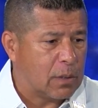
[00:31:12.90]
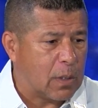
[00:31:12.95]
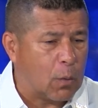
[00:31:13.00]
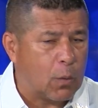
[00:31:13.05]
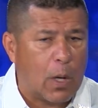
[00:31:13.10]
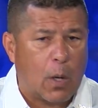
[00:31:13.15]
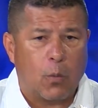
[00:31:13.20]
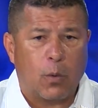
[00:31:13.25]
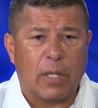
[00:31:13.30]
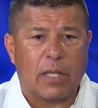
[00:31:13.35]
The
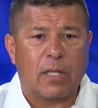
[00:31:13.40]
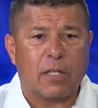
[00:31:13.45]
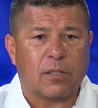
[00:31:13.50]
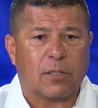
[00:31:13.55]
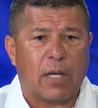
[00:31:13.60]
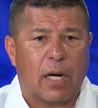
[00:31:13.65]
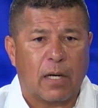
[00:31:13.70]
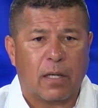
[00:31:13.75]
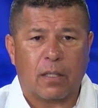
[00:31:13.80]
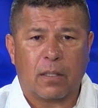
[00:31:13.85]
way right. we
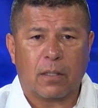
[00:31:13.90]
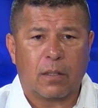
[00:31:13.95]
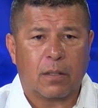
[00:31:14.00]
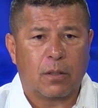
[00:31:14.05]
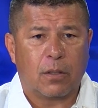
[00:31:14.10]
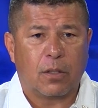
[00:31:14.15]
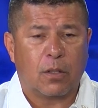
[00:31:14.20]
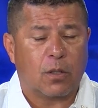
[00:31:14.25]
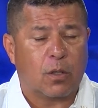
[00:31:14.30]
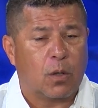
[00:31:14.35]
desire,
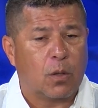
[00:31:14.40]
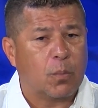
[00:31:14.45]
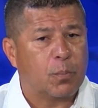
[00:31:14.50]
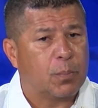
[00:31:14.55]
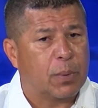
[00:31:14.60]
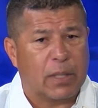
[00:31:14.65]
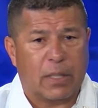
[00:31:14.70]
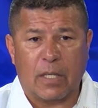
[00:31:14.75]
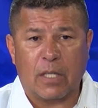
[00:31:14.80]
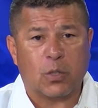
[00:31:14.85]
you know,
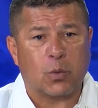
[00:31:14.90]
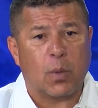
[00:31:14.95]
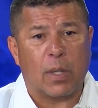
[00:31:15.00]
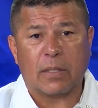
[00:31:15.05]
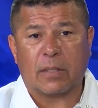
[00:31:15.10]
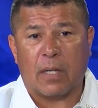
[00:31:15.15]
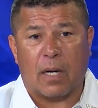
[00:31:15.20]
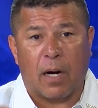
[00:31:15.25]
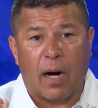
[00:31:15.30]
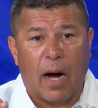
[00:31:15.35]
but his
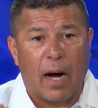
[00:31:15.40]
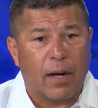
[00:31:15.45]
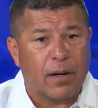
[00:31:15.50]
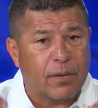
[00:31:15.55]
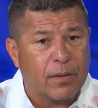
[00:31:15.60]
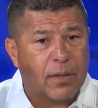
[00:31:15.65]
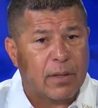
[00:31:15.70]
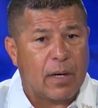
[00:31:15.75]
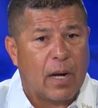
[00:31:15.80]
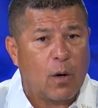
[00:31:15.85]
ways are
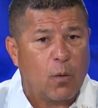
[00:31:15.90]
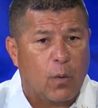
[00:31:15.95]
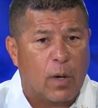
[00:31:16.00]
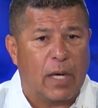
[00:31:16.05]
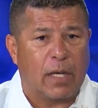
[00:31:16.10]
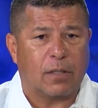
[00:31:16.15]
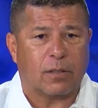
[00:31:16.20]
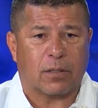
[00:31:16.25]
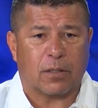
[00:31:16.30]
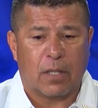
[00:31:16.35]
higher than our
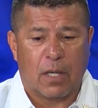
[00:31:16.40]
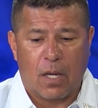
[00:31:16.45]
ways.